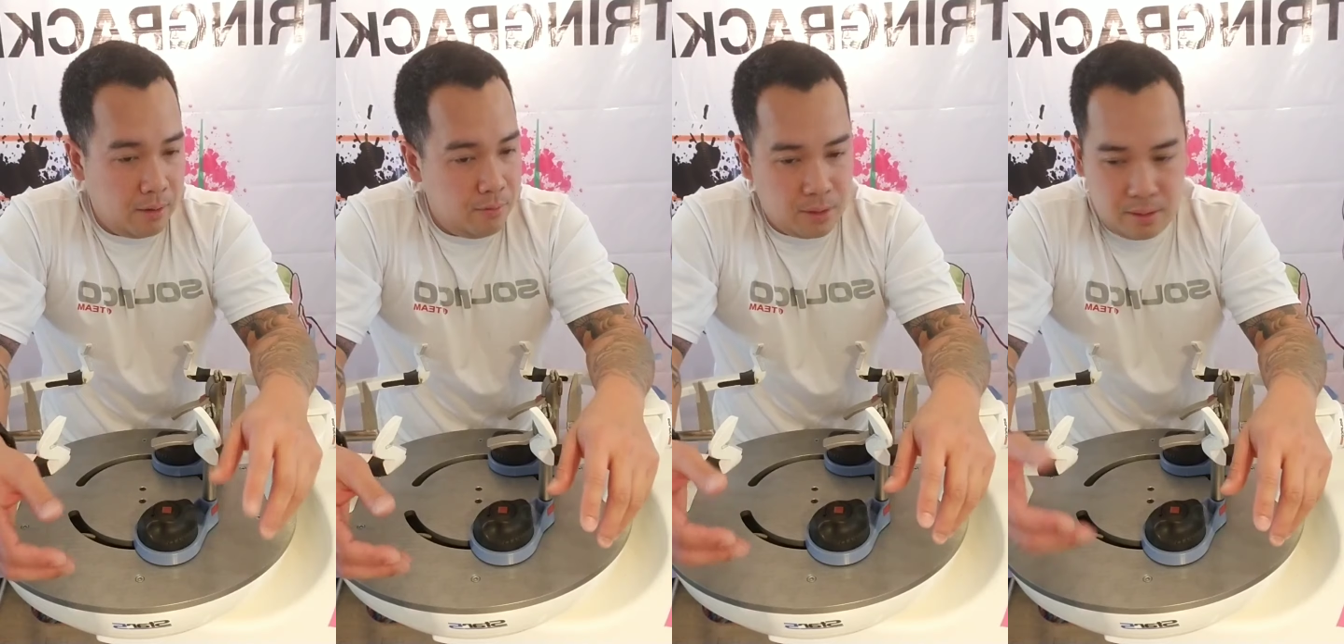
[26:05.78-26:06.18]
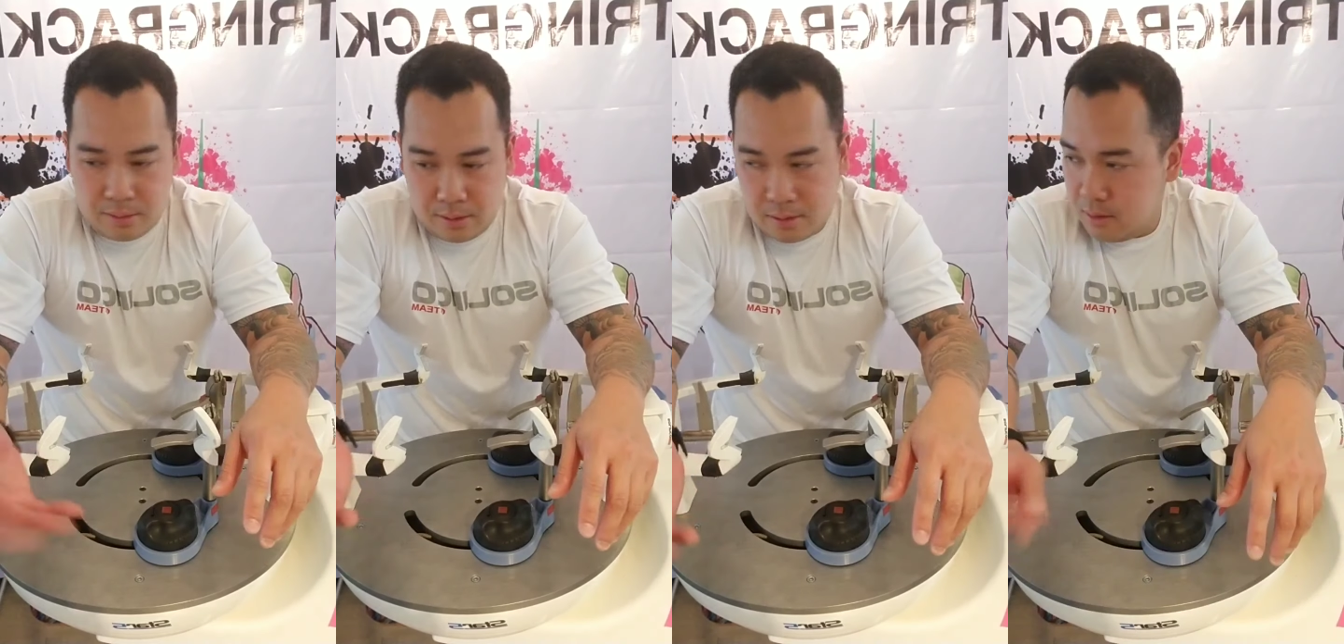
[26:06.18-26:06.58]
you
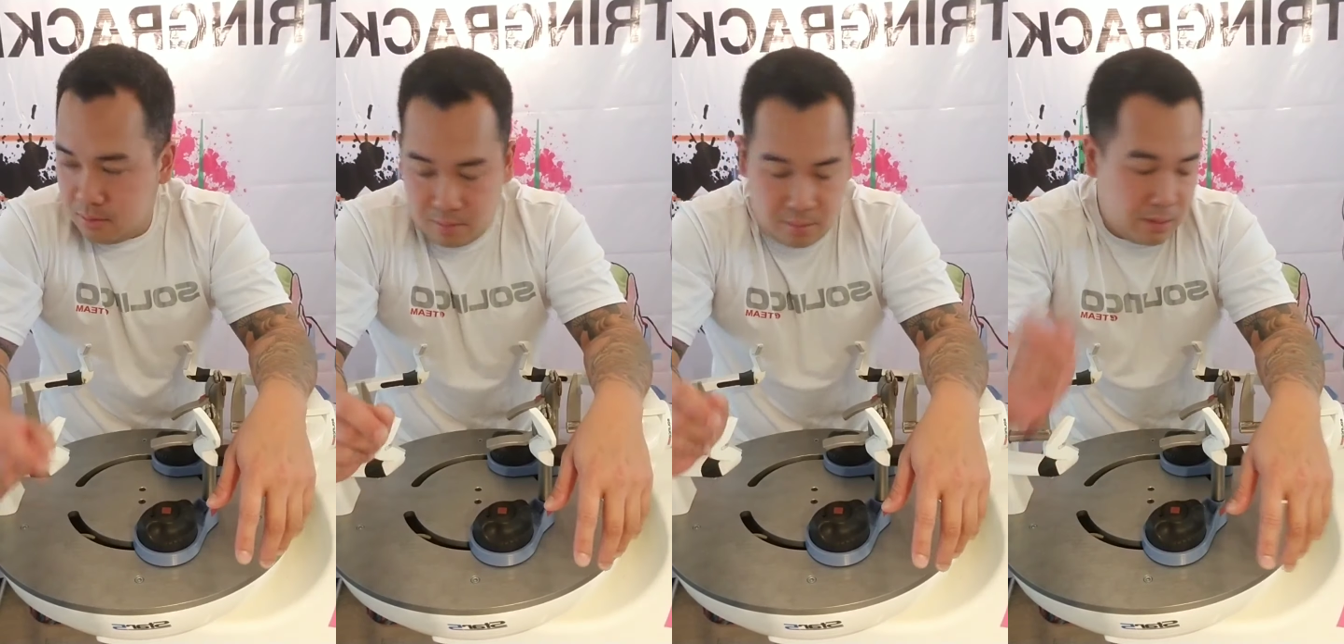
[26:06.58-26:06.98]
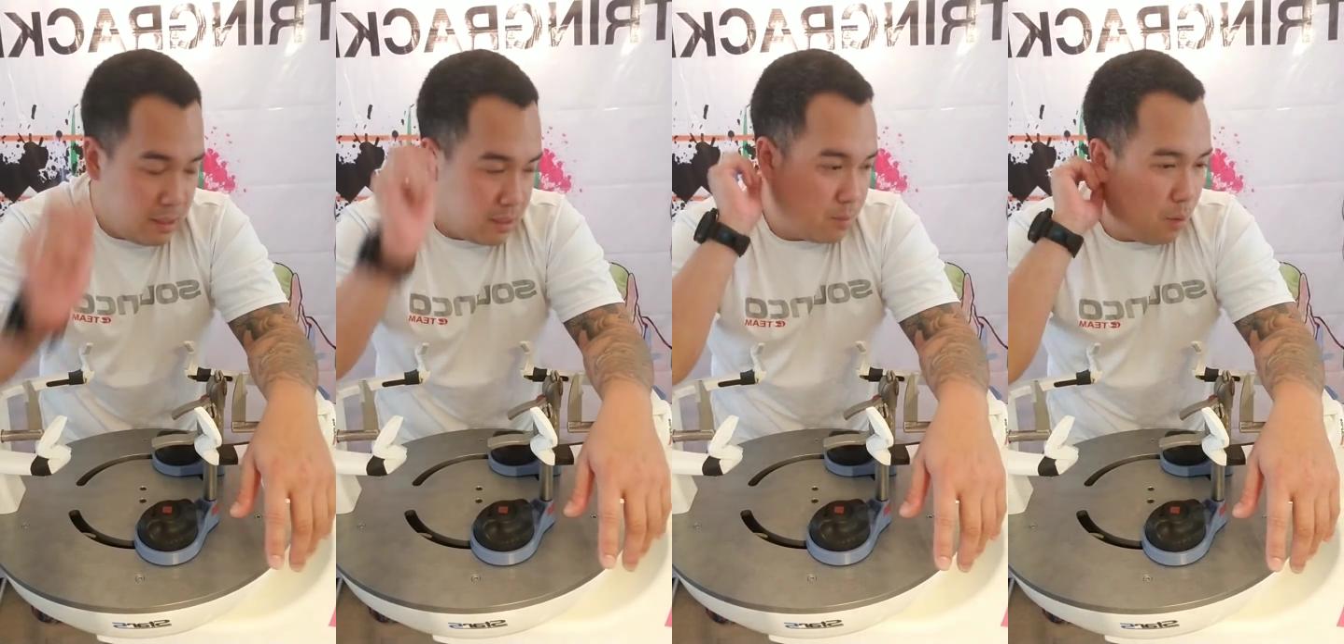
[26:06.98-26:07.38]
just the
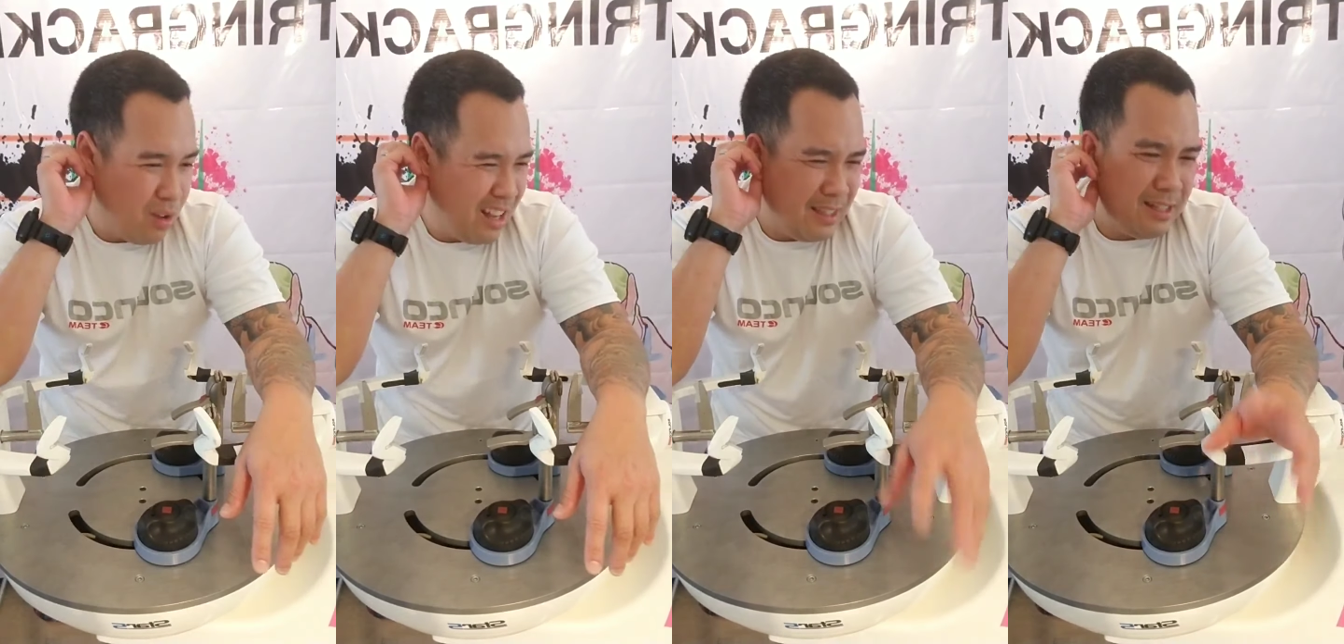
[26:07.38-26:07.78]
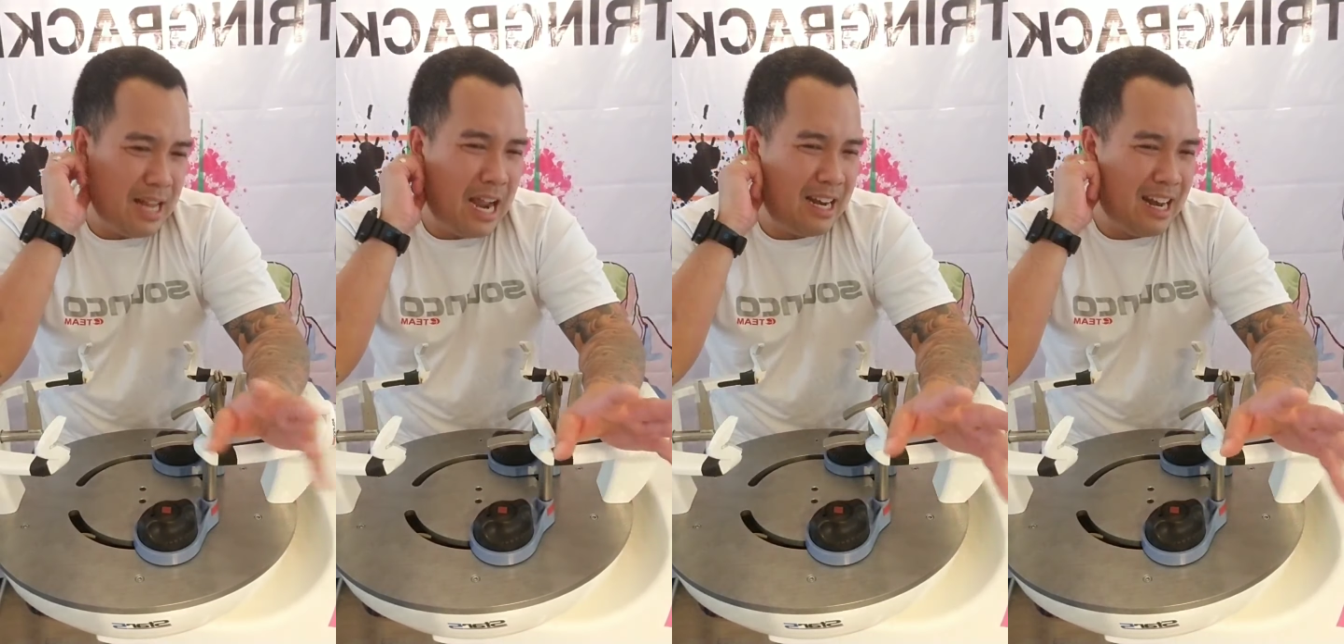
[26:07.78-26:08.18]
small, I think
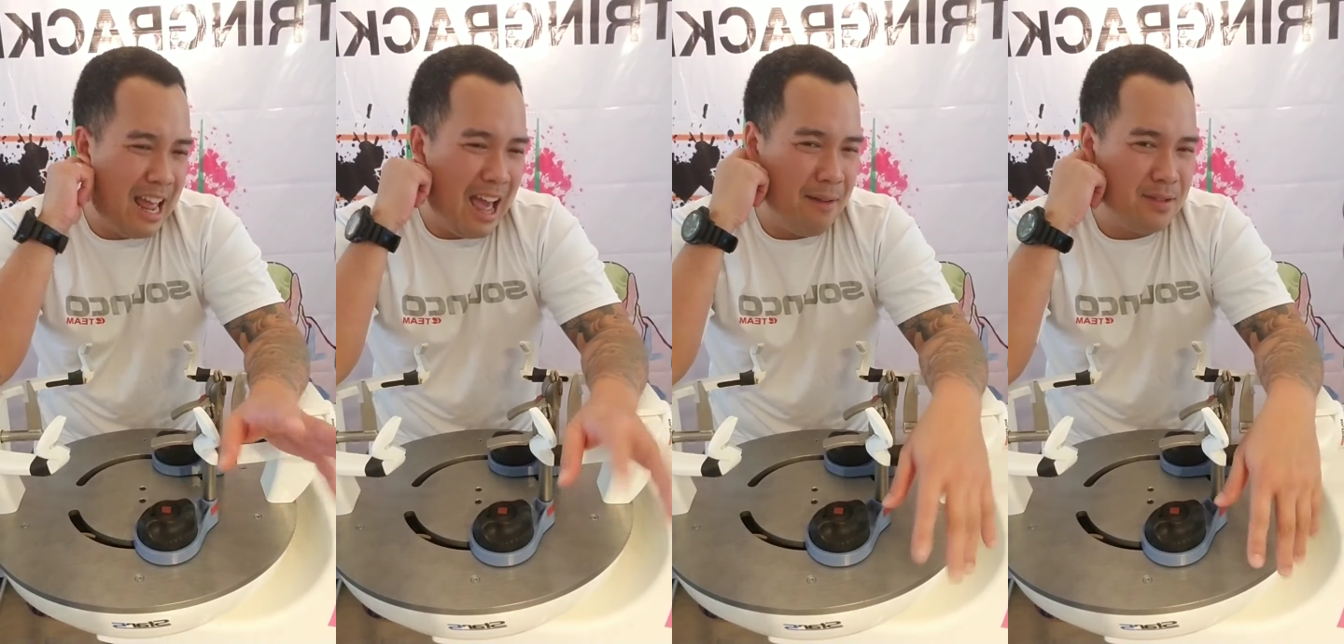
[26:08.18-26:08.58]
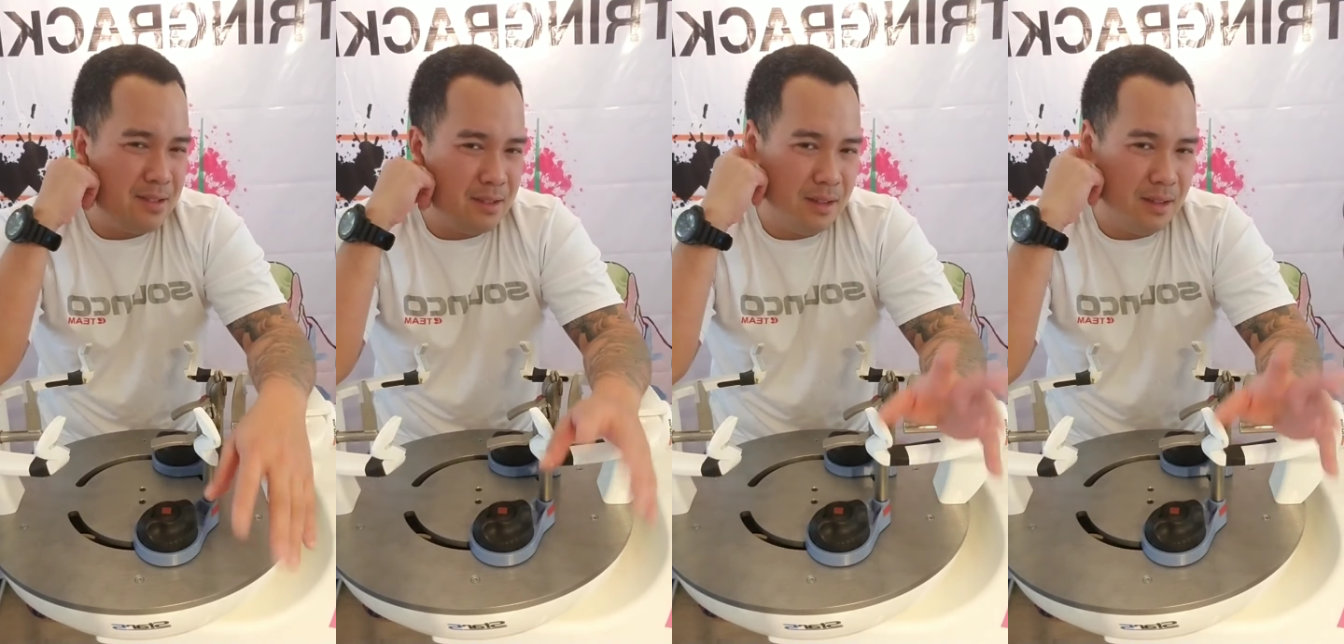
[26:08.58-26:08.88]
9.5s.